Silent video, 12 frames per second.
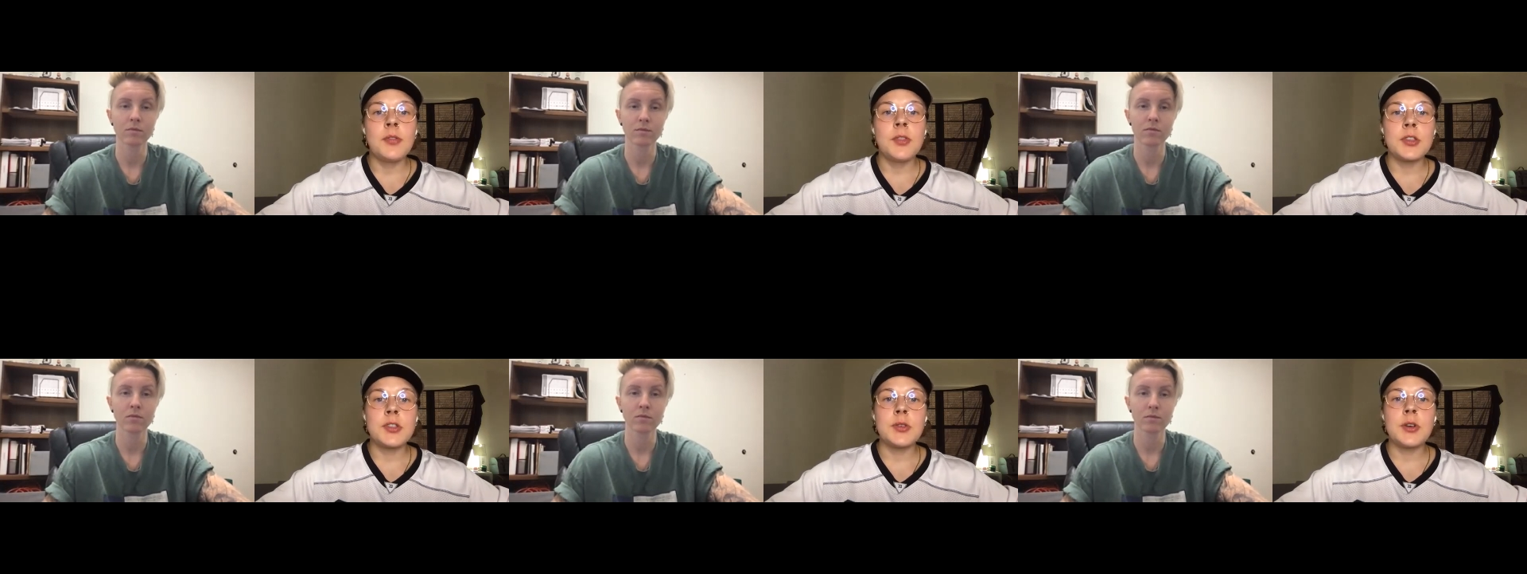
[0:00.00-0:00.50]

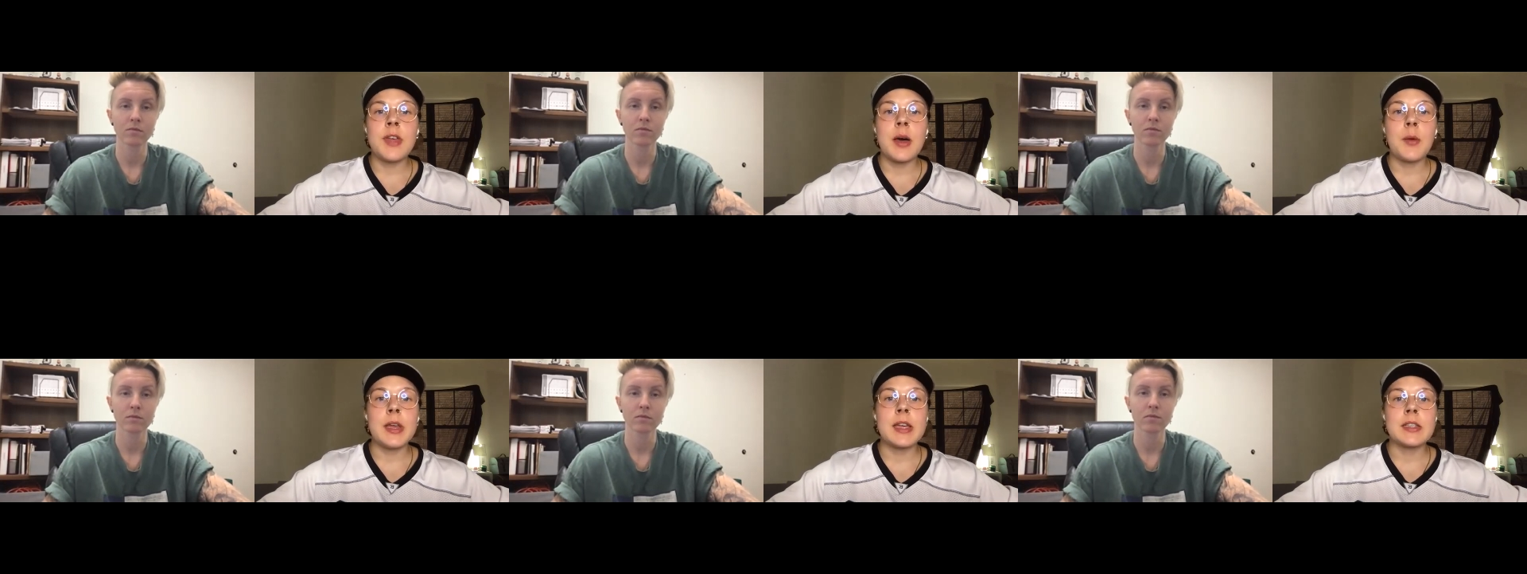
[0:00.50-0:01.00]
Speaker 1: the sooner
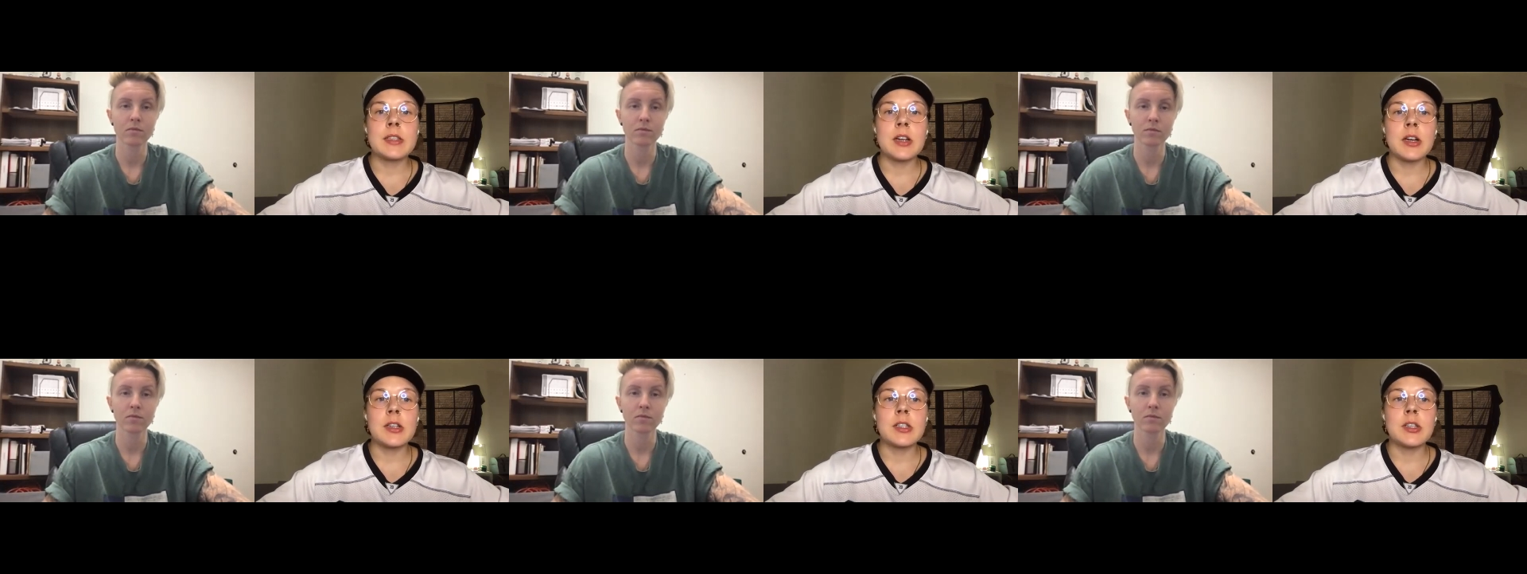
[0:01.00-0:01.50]
that we can
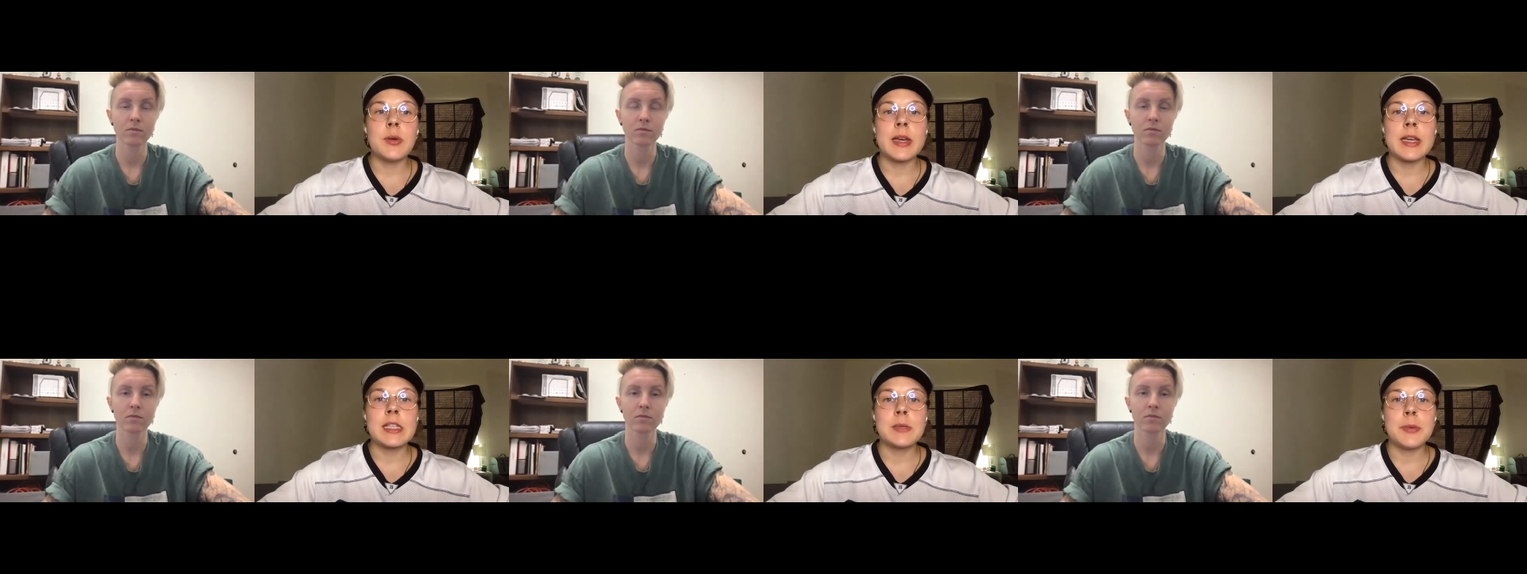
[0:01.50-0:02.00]
start to
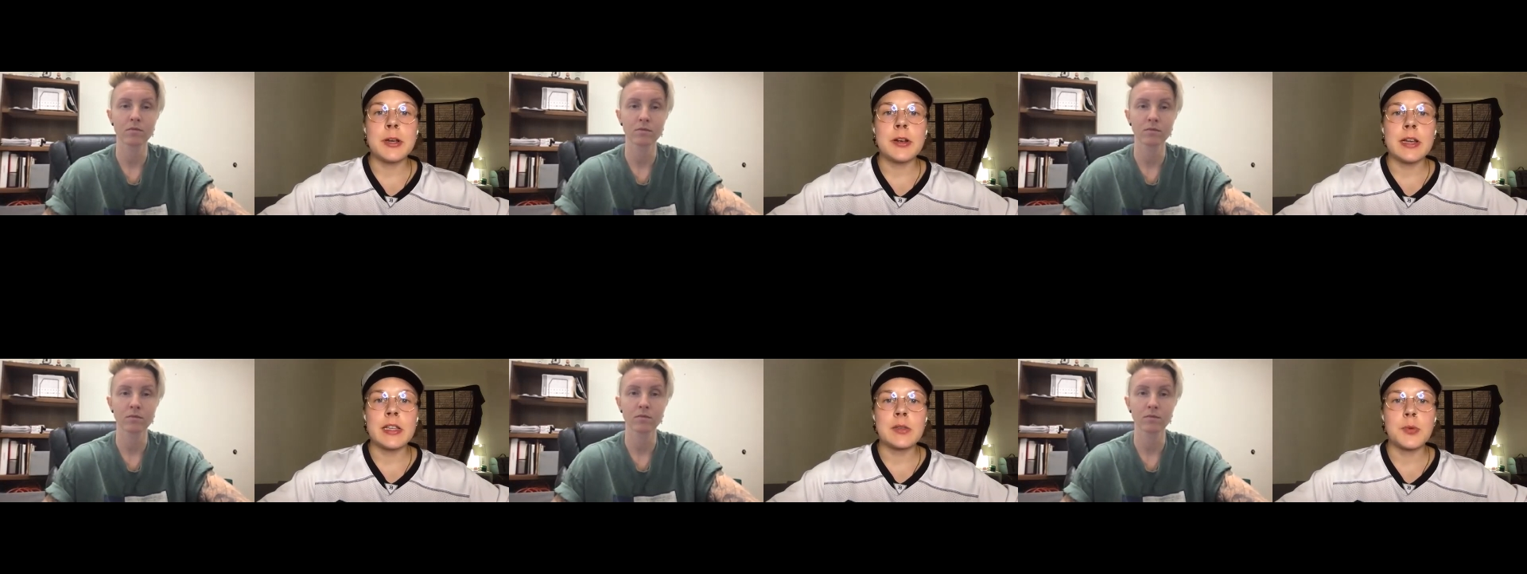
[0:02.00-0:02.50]

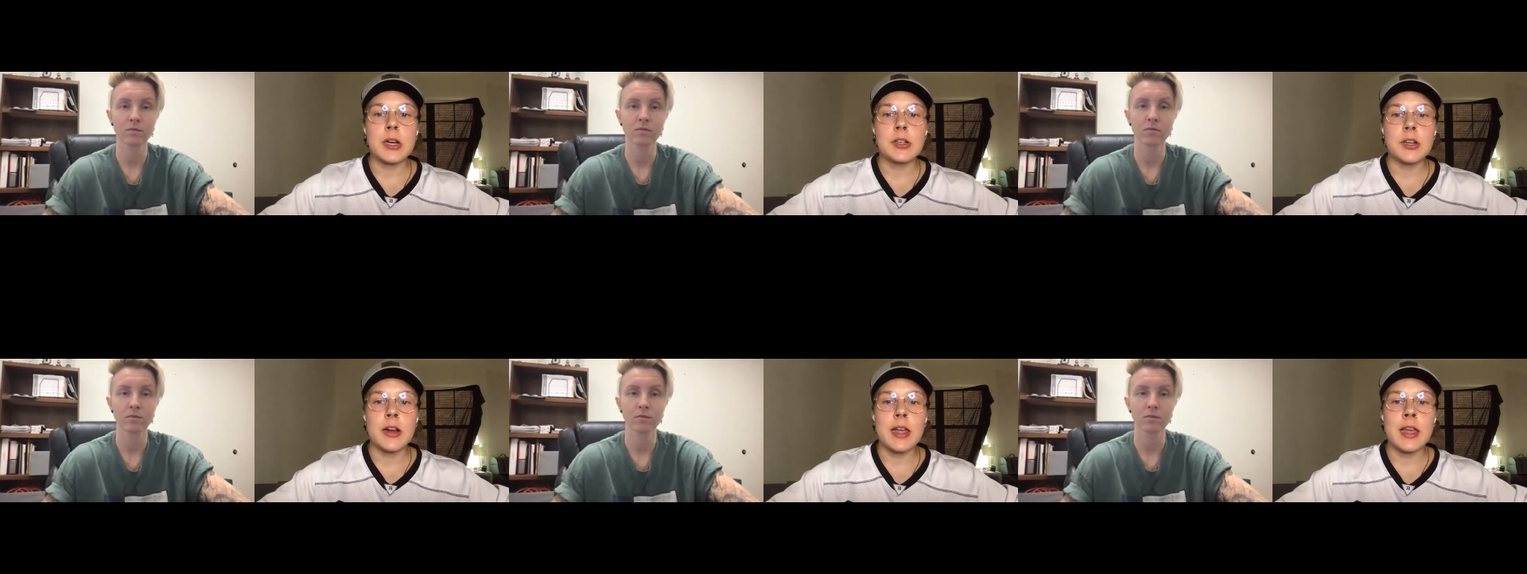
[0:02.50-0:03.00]
experience
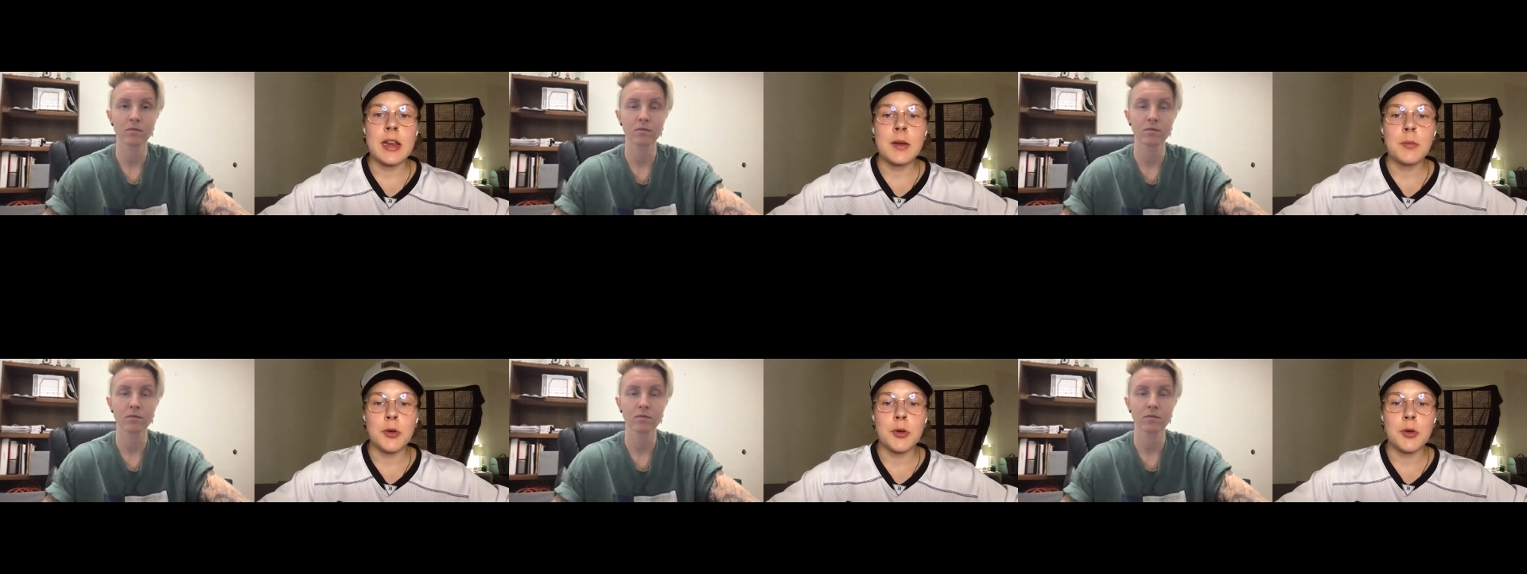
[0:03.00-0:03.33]
pressure in a